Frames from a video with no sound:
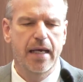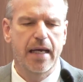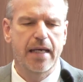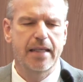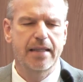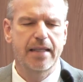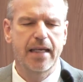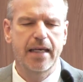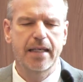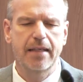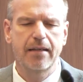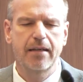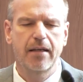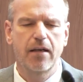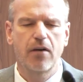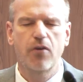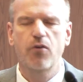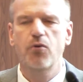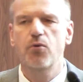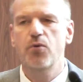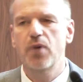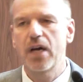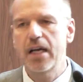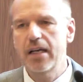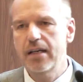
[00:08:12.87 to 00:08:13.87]
And then
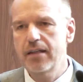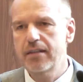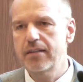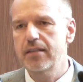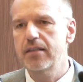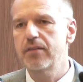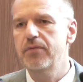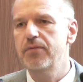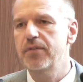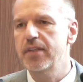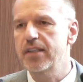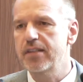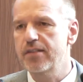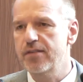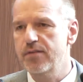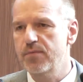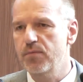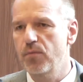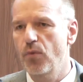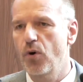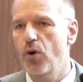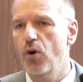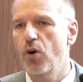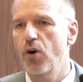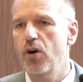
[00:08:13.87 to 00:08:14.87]
relatively
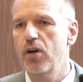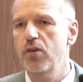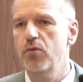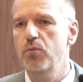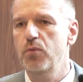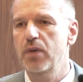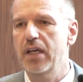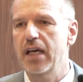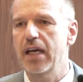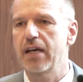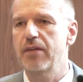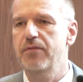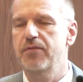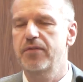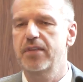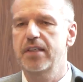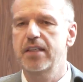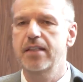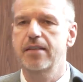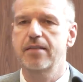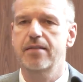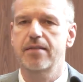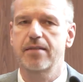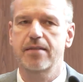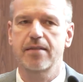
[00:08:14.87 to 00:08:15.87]
small, we have
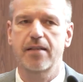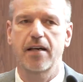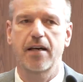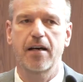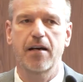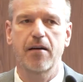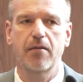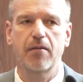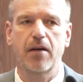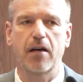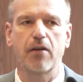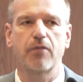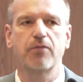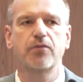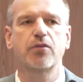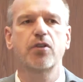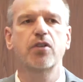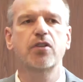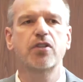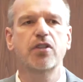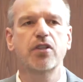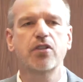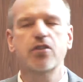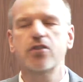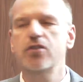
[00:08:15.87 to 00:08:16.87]
these kind of
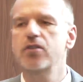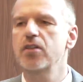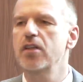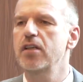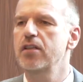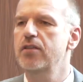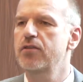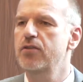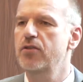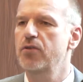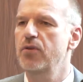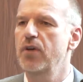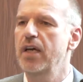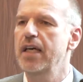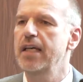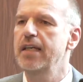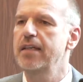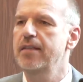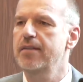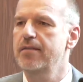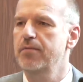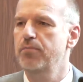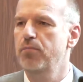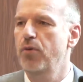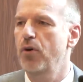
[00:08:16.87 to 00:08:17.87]
traditional
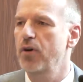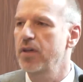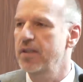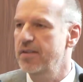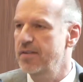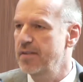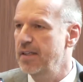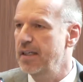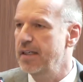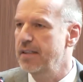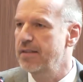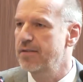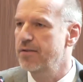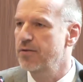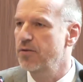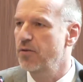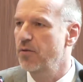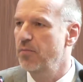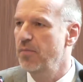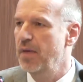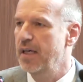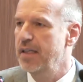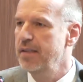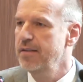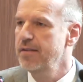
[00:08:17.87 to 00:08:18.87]
trade policy
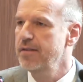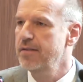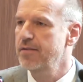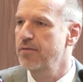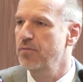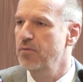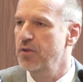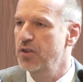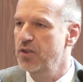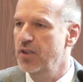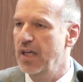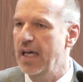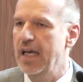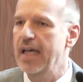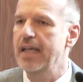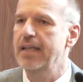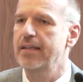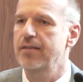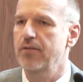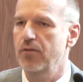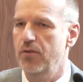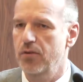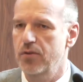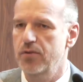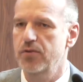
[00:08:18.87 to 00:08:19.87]
instruments, which add
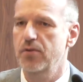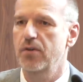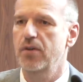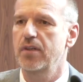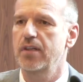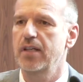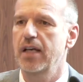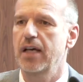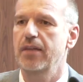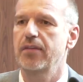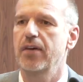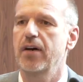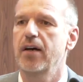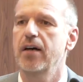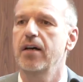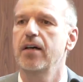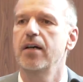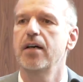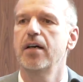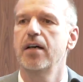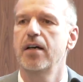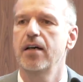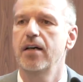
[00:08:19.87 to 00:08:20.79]
also another